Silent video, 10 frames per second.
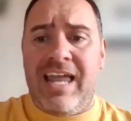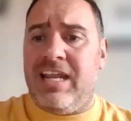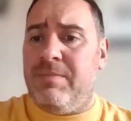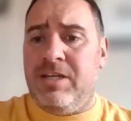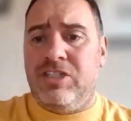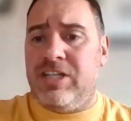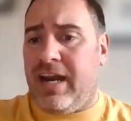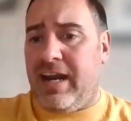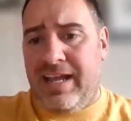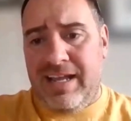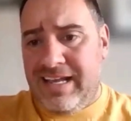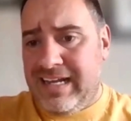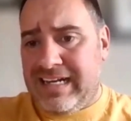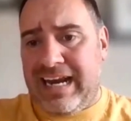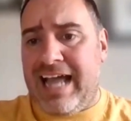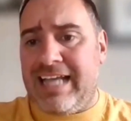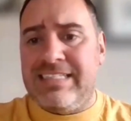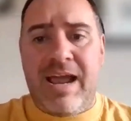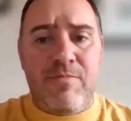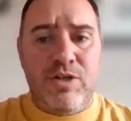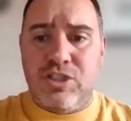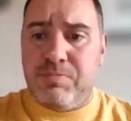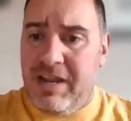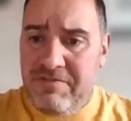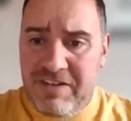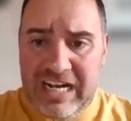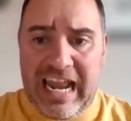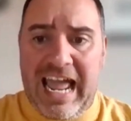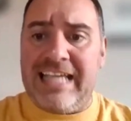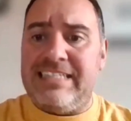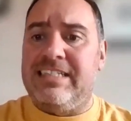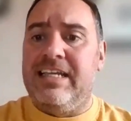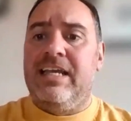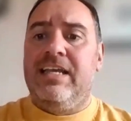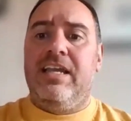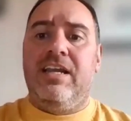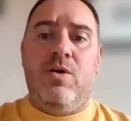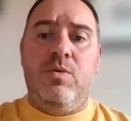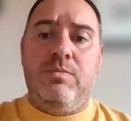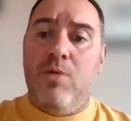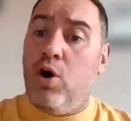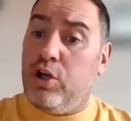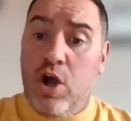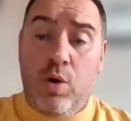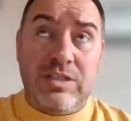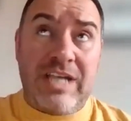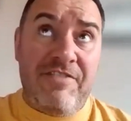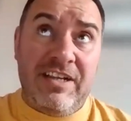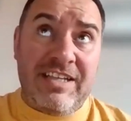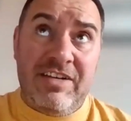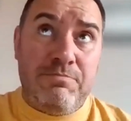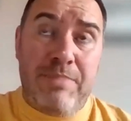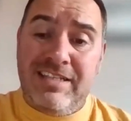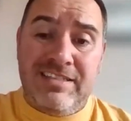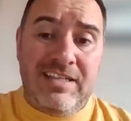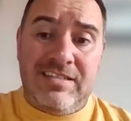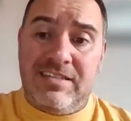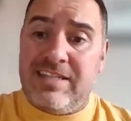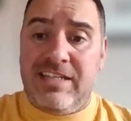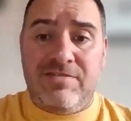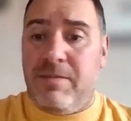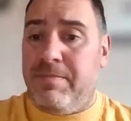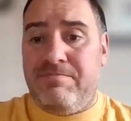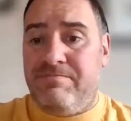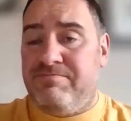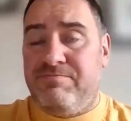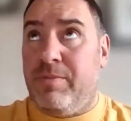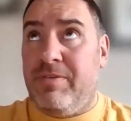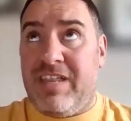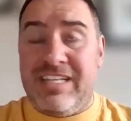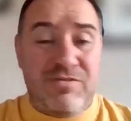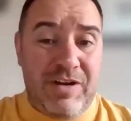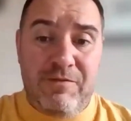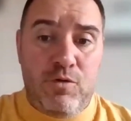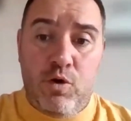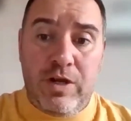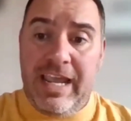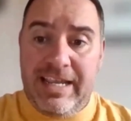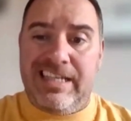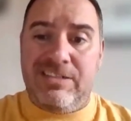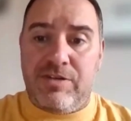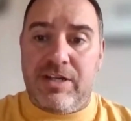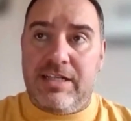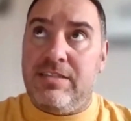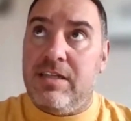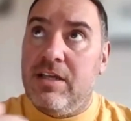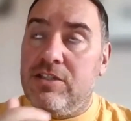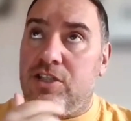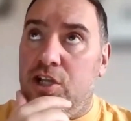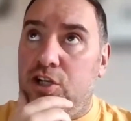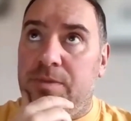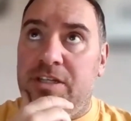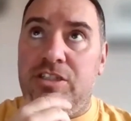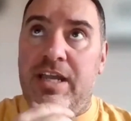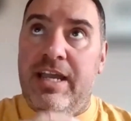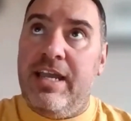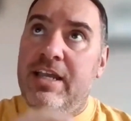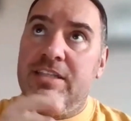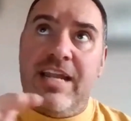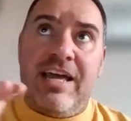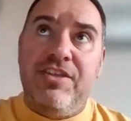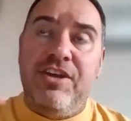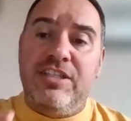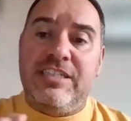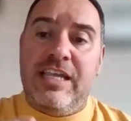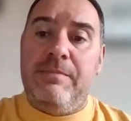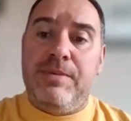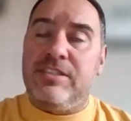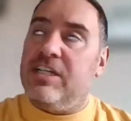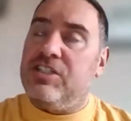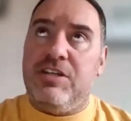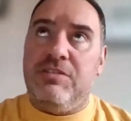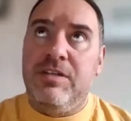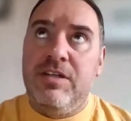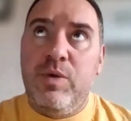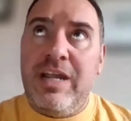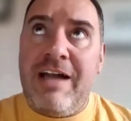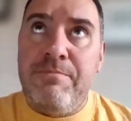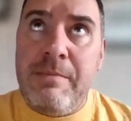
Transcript: Elliot Minchella, class. Cameron Smith, class. Morgan Knowles, I think, is having his best season at Saints for the last 3 or 4 years. He's really turned up this year. So that 13 position, we have